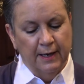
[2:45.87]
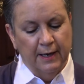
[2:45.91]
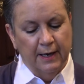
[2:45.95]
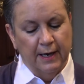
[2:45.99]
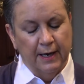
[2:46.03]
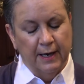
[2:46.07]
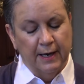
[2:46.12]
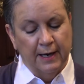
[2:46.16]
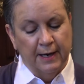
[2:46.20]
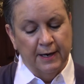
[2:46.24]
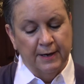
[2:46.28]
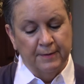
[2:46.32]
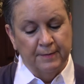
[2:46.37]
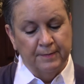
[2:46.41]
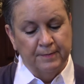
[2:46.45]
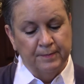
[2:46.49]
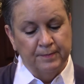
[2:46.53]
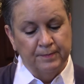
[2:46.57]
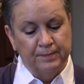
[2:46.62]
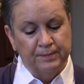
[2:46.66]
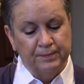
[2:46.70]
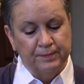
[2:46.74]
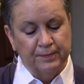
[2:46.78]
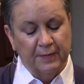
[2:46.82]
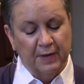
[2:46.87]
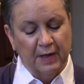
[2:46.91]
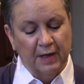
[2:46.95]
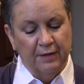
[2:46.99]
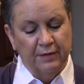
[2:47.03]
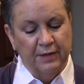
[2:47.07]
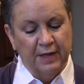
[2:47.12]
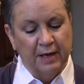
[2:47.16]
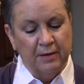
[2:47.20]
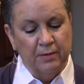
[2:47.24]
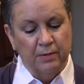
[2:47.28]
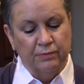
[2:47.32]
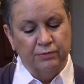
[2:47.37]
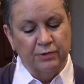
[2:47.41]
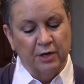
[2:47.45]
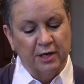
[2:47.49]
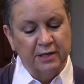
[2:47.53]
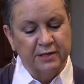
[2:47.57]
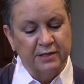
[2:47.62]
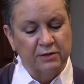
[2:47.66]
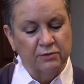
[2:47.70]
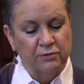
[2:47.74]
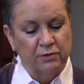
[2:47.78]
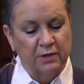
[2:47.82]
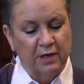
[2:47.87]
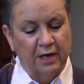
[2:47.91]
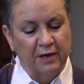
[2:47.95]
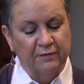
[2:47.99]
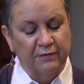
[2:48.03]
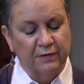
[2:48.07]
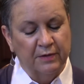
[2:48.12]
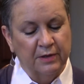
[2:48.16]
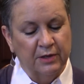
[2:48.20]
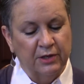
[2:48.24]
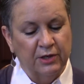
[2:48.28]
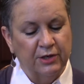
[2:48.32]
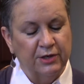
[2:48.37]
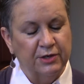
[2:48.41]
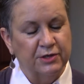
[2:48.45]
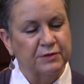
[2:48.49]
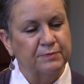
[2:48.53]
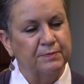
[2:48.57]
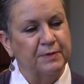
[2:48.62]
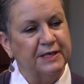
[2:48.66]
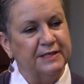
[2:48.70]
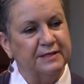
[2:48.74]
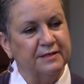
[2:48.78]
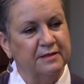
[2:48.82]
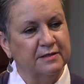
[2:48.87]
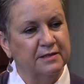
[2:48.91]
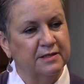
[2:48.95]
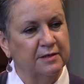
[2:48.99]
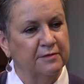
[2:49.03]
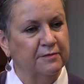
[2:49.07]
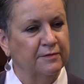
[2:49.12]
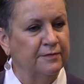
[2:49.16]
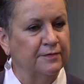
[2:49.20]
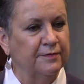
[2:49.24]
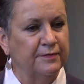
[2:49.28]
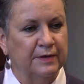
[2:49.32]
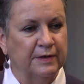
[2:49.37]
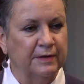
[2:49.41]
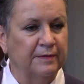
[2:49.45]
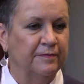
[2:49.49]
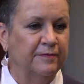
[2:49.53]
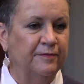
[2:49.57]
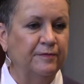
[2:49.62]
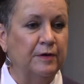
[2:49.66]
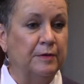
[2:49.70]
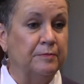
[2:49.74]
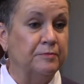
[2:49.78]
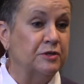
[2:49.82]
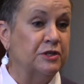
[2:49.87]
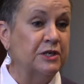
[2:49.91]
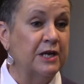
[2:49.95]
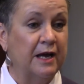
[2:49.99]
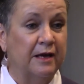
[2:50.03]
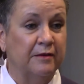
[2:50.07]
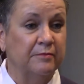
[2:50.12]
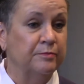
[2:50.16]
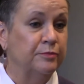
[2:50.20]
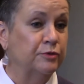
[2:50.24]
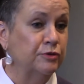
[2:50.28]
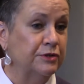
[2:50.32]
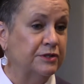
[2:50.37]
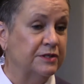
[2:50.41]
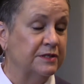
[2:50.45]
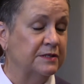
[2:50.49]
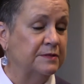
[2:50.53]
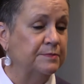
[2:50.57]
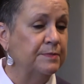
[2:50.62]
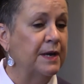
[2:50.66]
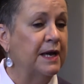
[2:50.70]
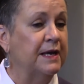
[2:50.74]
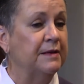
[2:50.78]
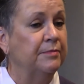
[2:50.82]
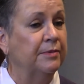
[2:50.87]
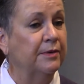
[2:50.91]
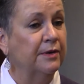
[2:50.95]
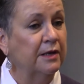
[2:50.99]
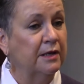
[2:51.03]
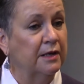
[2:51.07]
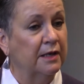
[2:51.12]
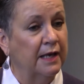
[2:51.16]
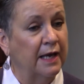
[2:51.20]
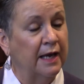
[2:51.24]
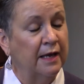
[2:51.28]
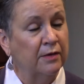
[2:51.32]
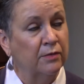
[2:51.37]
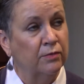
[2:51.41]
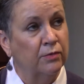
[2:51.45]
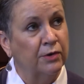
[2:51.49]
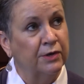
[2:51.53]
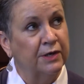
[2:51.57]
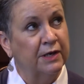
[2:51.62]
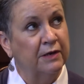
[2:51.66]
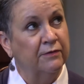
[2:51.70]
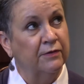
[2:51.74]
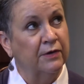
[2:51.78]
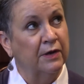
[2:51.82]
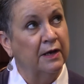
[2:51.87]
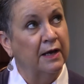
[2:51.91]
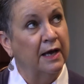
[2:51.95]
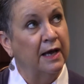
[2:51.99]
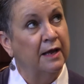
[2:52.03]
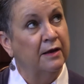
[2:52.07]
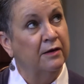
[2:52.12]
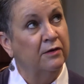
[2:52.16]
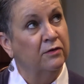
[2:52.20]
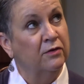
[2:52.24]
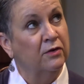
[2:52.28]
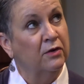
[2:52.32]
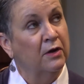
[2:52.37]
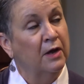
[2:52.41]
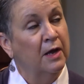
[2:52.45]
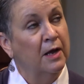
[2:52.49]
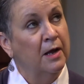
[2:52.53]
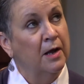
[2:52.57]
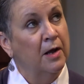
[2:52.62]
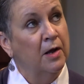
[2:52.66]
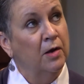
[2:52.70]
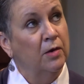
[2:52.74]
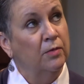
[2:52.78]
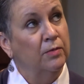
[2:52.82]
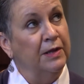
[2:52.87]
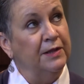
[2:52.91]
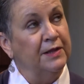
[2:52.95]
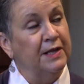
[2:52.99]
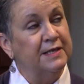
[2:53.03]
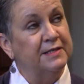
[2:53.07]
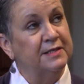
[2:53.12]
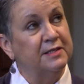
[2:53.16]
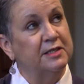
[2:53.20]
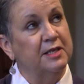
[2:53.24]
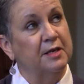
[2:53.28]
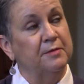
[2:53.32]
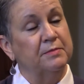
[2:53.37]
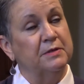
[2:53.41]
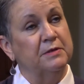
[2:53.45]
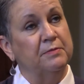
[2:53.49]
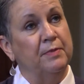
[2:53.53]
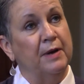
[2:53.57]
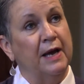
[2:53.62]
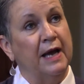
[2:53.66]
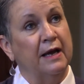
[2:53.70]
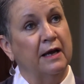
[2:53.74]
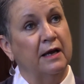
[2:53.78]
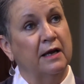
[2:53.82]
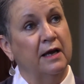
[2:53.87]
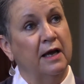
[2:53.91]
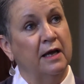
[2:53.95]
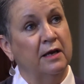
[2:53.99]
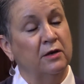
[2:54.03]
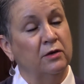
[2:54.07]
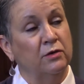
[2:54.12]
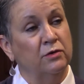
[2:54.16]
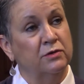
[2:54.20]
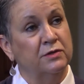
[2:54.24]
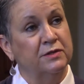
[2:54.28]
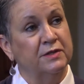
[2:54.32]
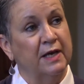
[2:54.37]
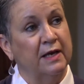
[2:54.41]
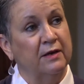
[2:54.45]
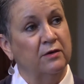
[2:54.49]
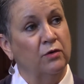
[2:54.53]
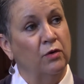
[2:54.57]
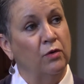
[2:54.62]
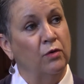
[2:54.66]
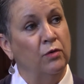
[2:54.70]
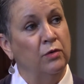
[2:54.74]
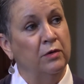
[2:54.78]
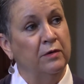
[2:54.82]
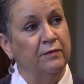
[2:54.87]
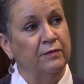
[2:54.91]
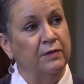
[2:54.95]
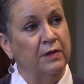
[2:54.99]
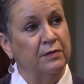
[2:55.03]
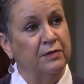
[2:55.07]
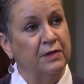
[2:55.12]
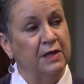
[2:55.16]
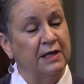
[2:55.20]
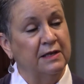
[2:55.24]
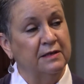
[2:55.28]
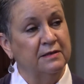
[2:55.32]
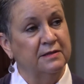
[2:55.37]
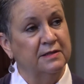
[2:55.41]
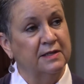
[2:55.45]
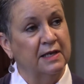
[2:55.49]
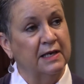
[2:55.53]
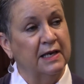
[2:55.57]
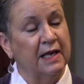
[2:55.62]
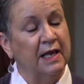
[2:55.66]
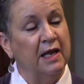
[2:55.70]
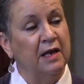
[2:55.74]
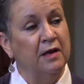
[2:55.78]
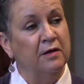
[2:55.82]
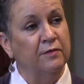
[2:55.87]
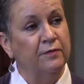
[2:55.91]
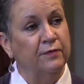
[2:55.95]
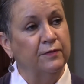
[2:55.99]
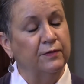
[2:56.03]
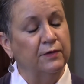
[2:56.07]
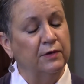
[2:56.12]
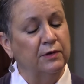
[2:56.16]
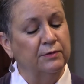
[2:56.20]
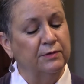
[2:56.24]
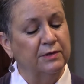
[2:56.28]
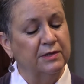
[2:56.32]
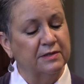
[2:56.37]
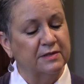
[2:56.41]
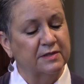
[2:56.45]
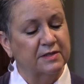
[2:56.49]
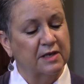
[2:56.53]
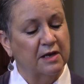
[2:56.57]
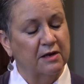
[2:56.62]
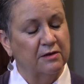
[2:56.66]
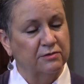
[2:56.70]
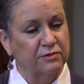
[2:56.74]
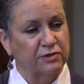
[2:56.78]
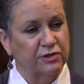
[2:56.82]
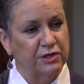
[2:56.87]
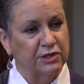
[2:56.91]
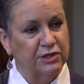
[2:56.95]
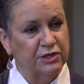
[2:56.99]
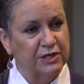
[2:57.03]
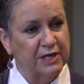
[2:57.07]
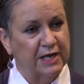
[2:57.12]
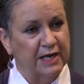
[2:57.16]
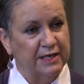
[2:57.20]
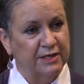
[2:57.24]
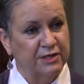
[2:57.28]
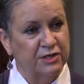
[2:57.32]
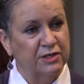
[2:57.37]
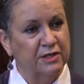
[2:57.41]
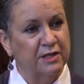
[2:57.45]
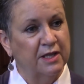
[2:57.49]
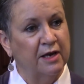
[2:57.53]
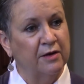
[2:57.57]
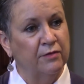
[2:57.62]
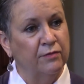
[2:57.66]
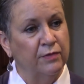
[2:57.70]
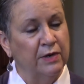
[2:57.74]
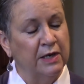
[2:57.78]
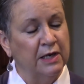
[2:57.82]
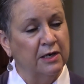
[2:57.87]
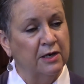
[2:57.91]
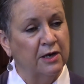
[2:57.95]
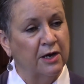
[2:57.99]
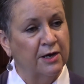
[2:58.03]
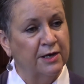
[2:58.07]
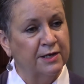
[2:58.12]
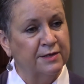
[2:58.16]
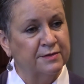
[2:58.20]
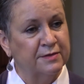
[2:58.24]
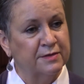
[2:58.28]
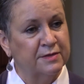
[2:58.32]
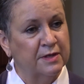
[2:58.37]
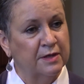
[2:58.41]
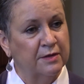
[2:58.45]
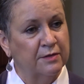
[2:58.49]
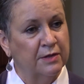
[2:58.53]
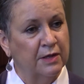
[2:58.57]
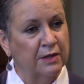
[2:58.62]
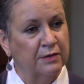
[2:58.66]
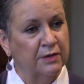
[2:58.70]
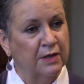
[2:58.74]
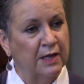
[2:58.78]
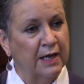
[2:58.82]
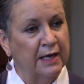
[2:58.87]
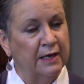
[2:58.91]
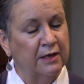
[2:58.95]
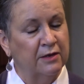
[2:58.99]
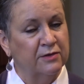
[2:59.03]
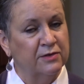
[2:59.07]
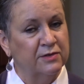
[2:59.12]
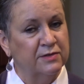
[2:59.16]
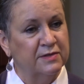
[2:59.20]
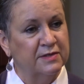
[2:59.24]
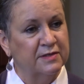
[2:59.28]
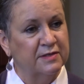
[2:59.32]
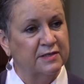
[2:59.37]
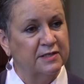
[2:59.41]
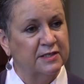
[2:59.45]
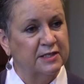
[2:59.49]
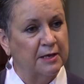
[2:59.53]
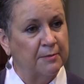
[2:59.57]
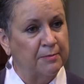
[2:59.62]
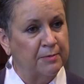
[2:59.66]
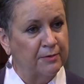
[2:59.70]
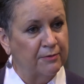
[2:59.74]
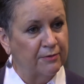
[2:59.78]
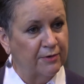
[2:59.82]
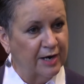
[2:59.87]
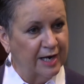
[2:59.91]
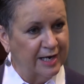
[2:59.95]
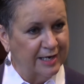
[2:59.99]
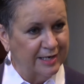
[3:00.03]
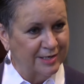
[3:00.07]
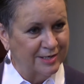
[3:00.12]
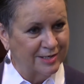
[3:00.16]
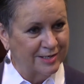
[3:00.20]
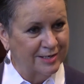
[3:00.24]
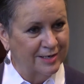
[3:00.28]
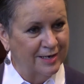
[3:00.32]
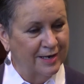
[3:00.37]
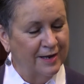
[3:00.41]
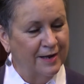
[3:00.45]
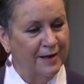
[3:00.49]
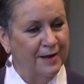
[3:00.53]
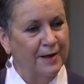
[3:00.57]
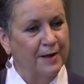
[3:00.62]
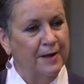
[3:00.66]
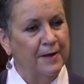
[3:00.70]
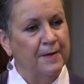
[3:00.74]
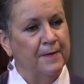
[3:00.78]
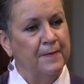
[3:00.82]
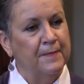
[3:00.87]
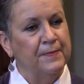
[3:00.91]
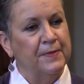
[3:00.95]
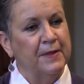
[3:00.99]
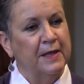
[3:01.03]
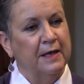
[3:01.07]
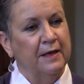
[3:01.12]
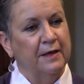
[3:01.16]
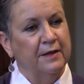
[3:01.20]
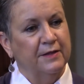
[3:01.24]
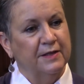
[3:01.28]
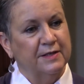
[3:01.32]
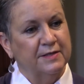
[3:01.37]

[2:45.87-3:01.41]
they were writing all over huge pieces of flip chart, butcher's paper and whatever, and when they stepped back and looked at all of the things that influence culture change, they realised that they could separate the